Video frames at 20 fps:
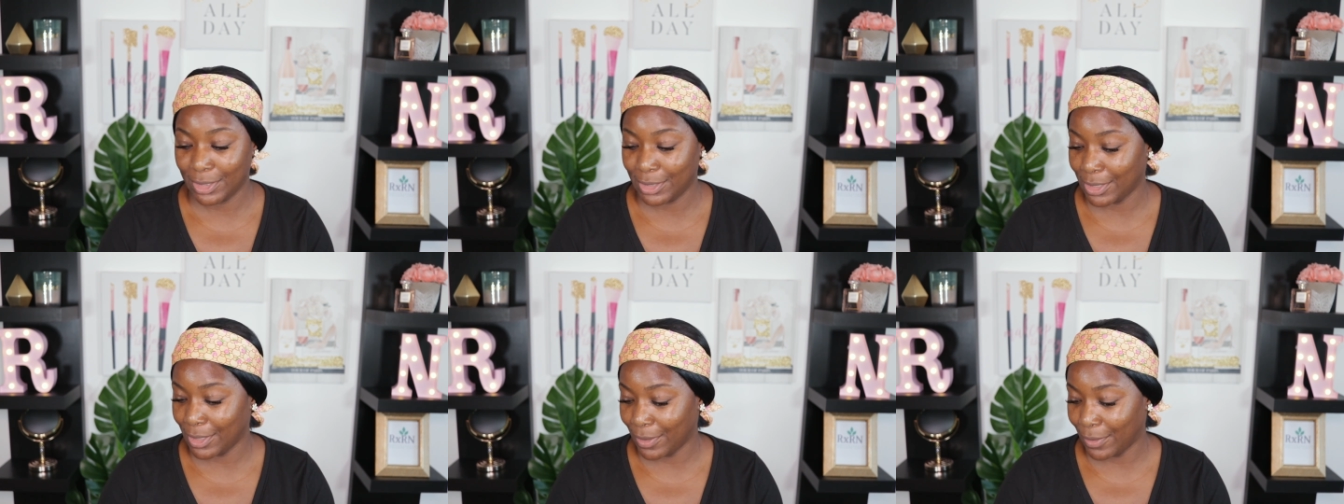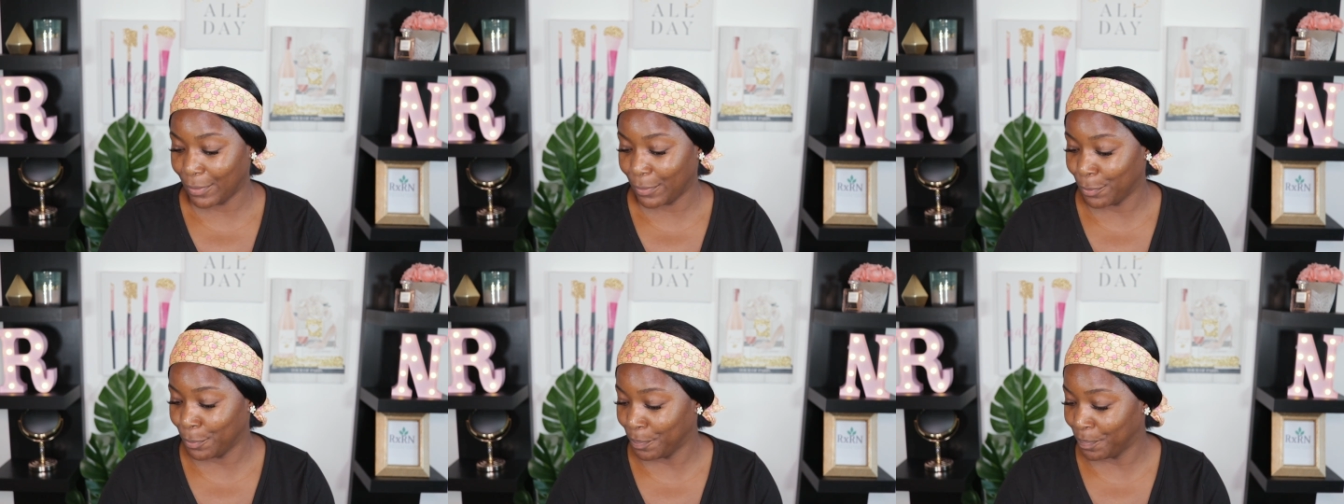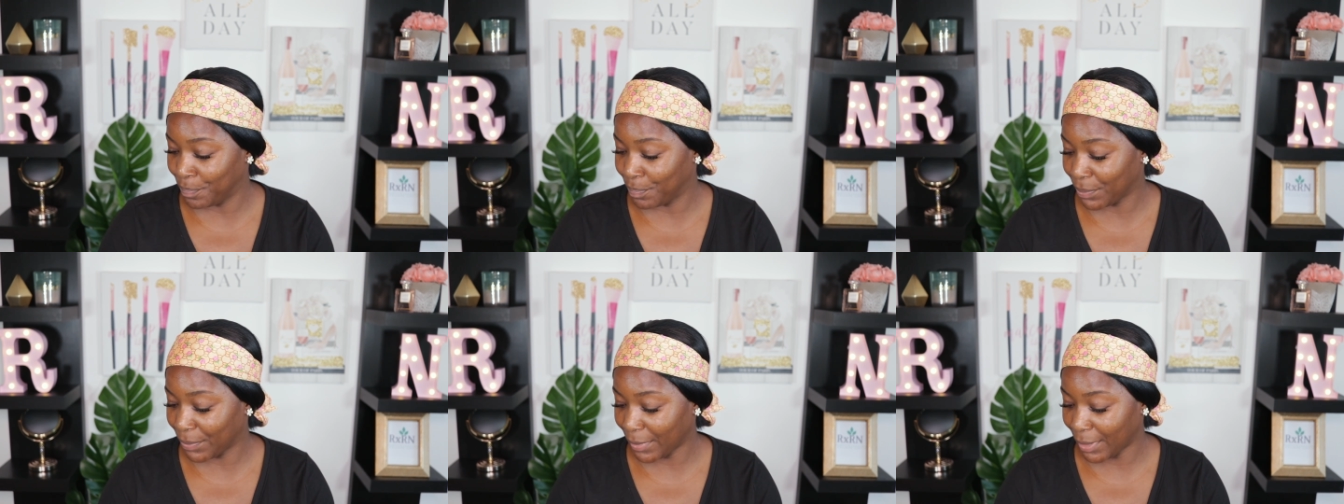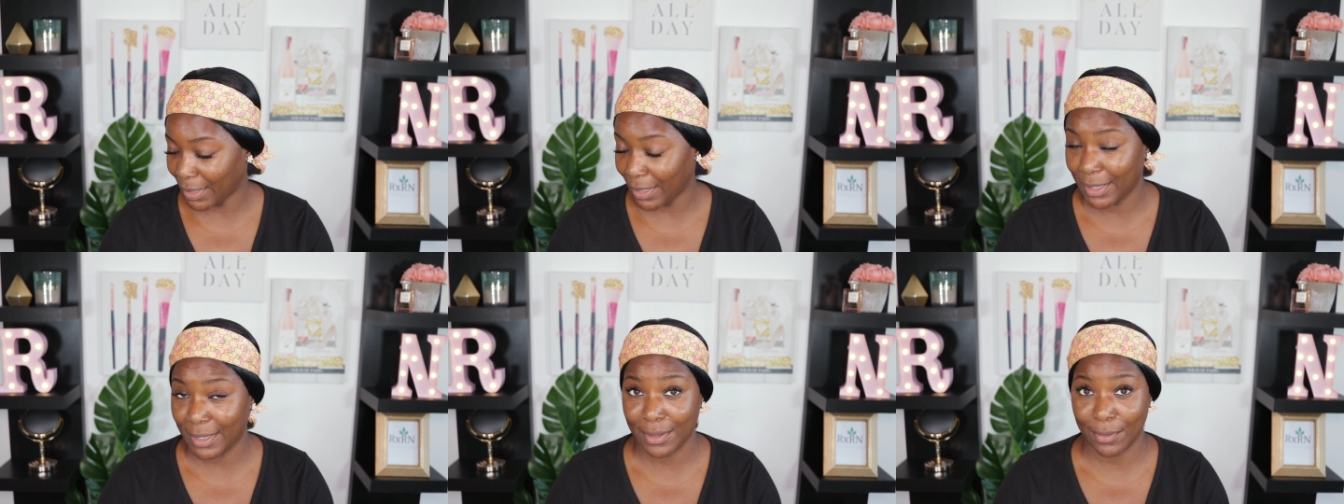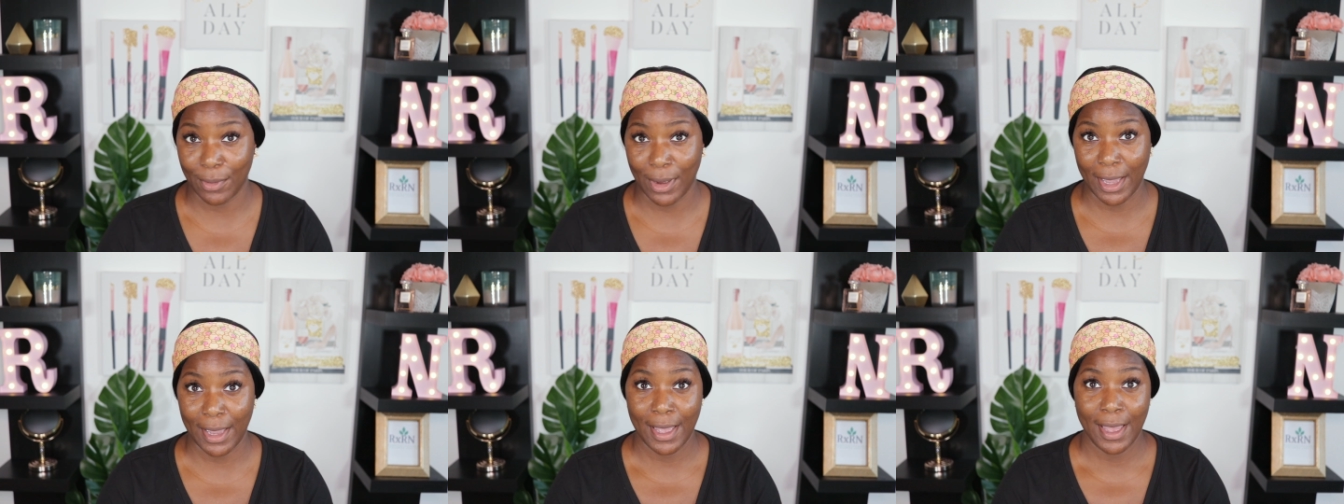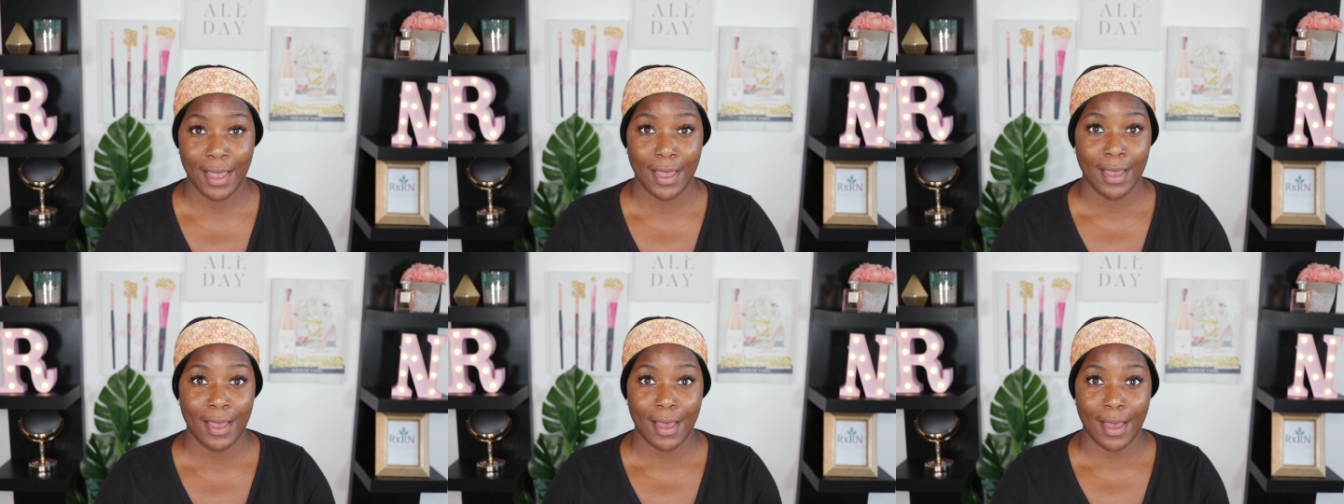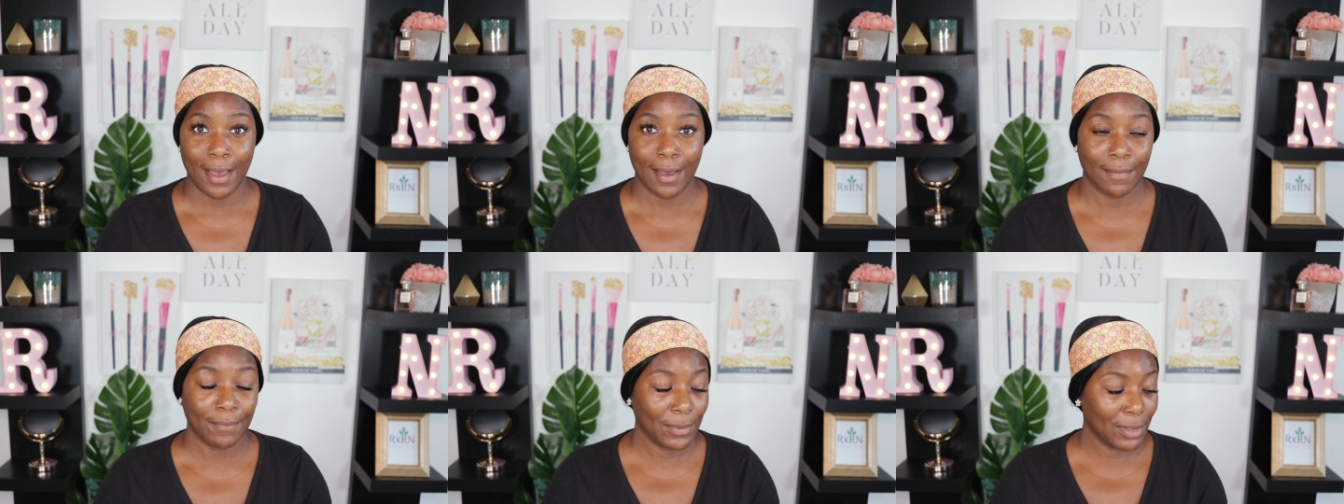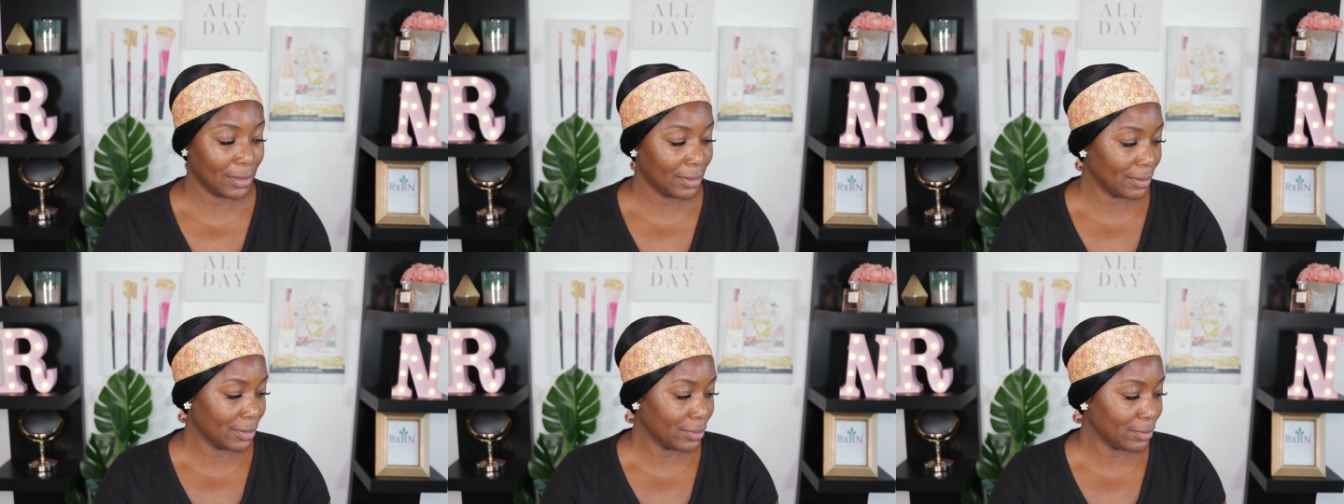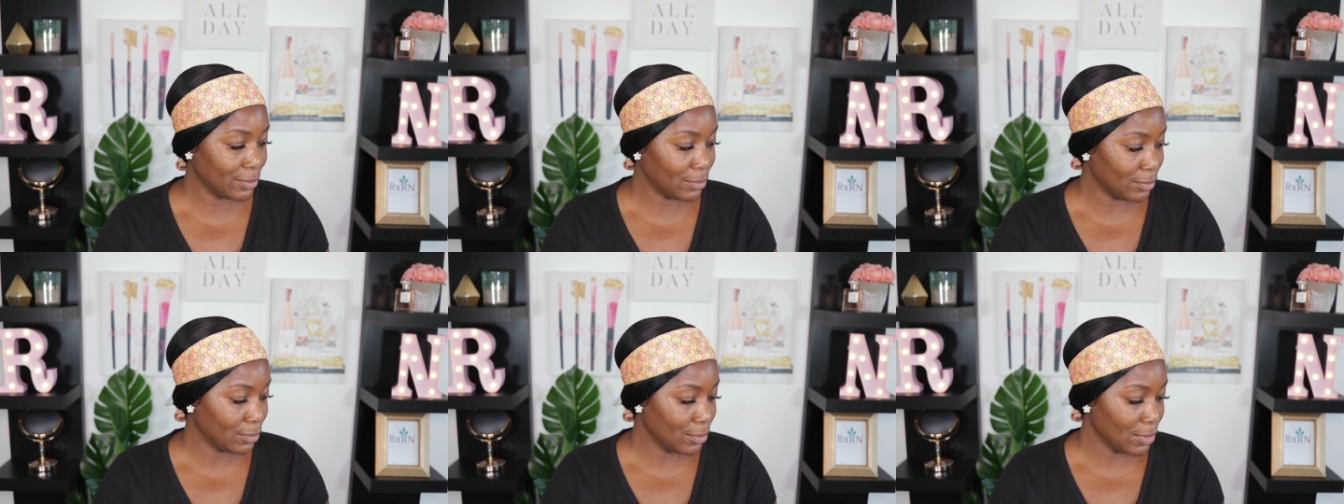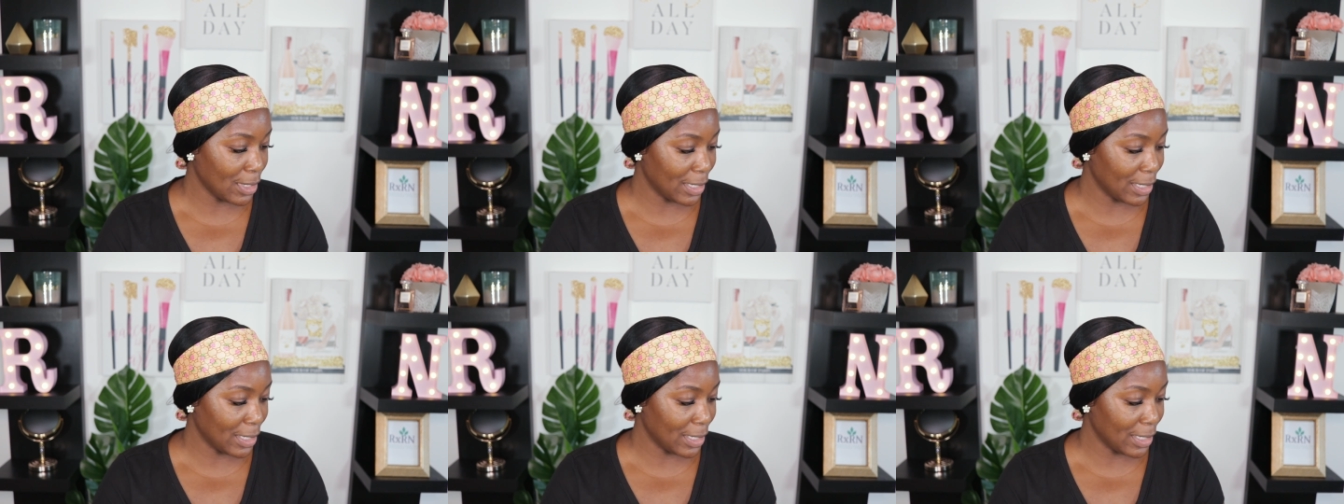So anyway, I'm gonna do